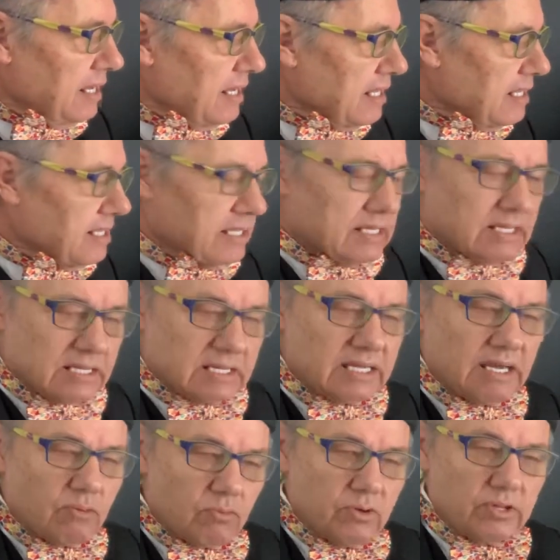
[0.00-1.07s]

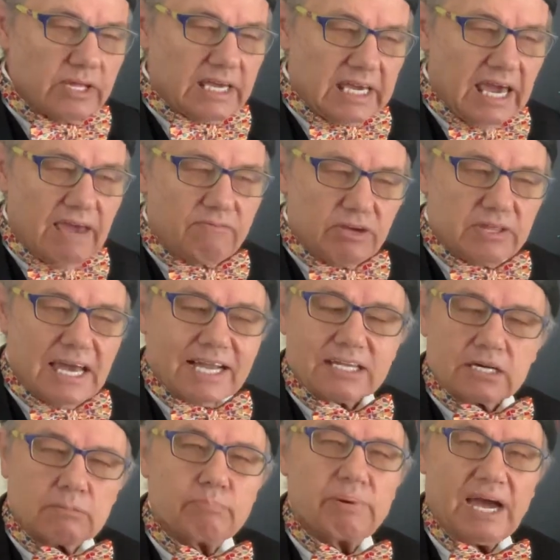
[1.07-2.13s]
it really gave you that
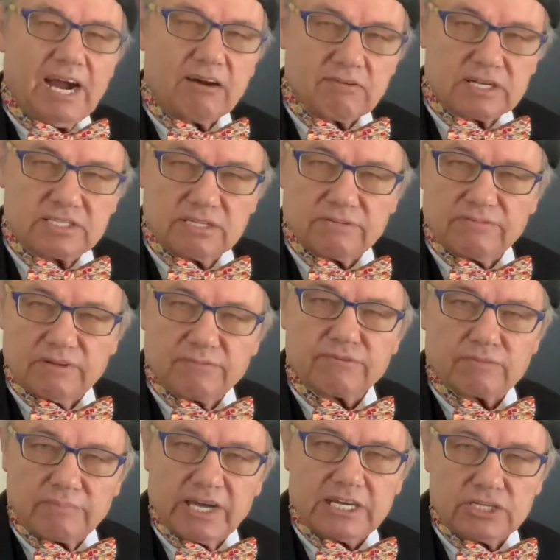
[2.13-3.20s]
comparative
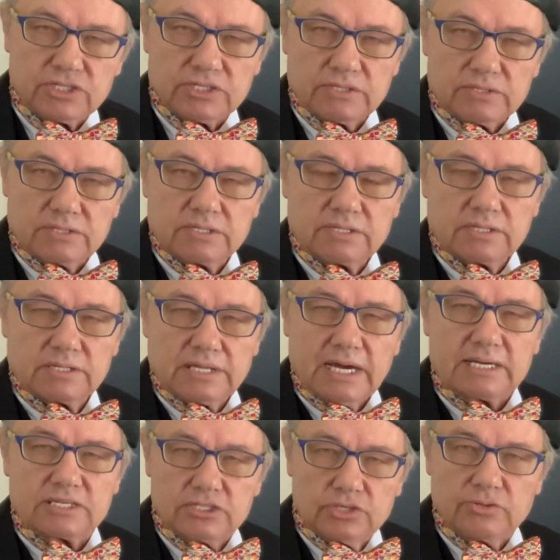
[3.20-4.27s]
information
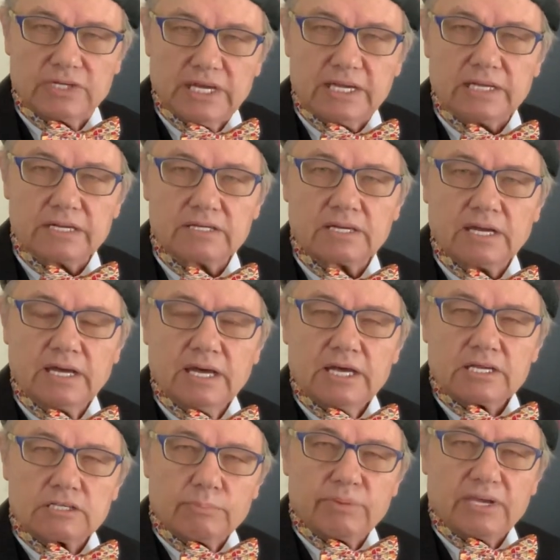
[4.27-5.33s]
that you needed
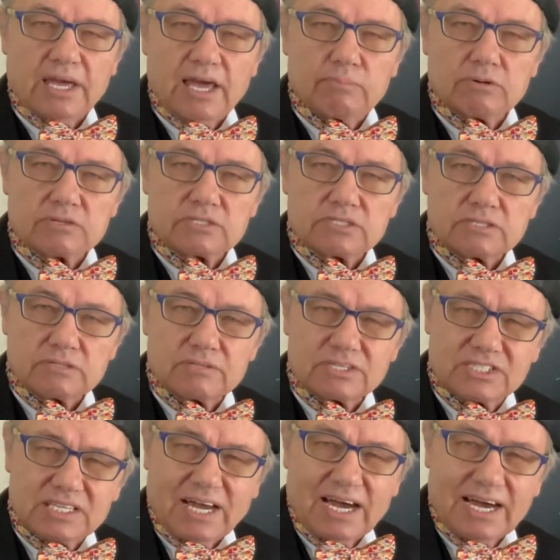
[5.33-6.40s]
to be able to
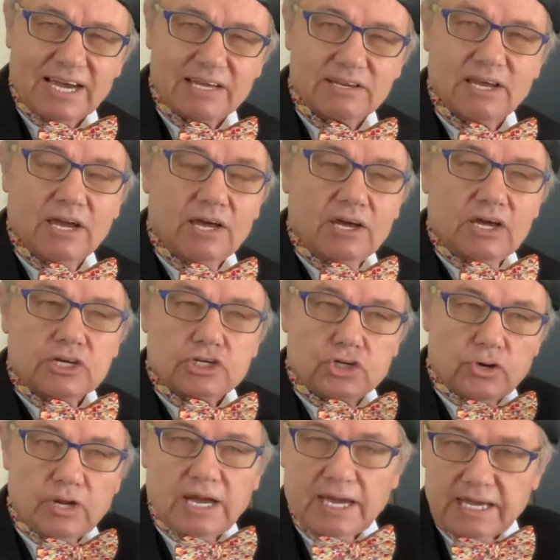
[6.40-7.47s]
decide,
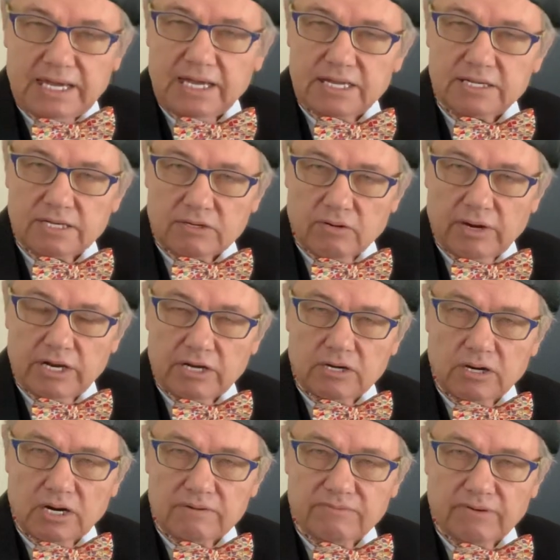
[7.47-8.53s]
should I get a credit
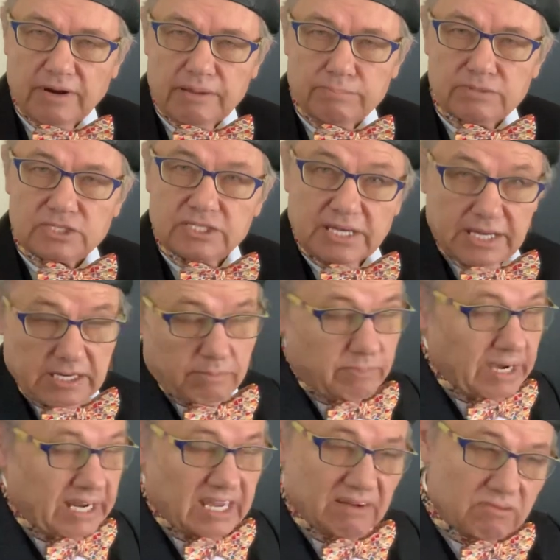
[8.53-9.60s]
card for 8%? It
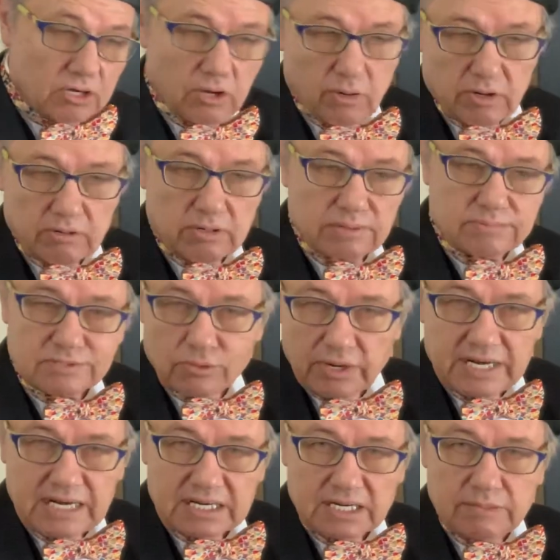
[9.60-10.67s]
might have a lower
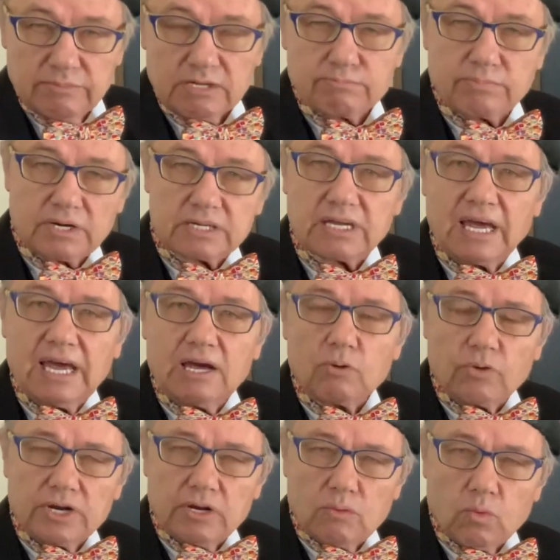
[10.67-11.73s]
credit limit, but
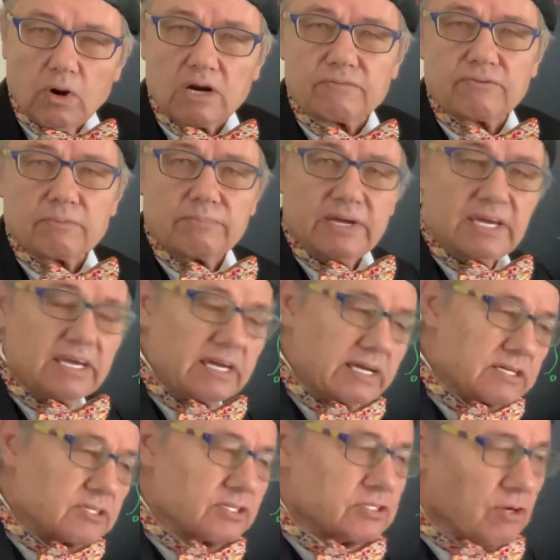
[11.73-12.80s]
would it work for me?
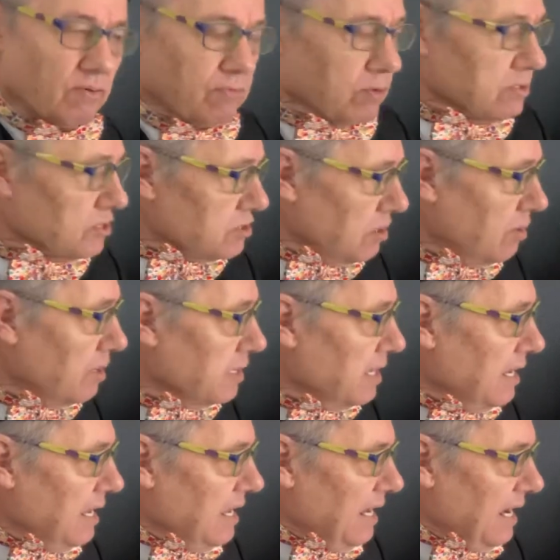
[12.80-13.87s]
And so forth and so on.
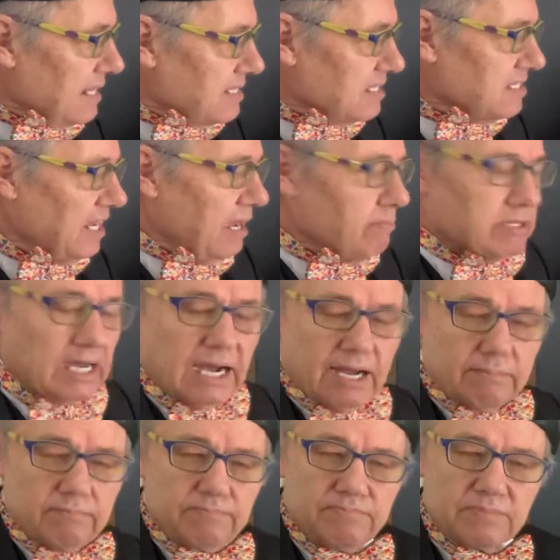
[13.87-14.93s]
At the same
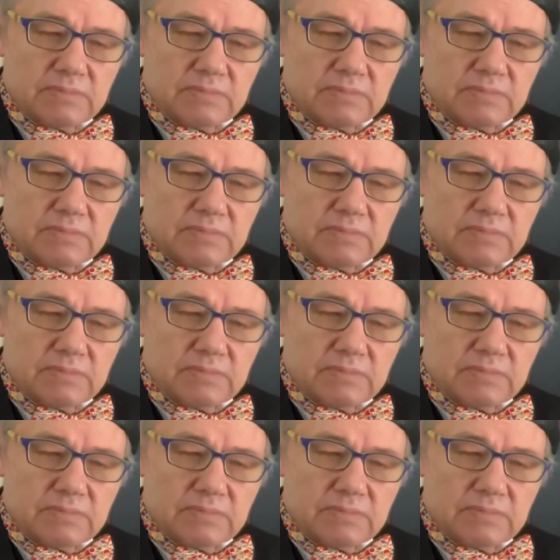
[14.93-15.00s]
time,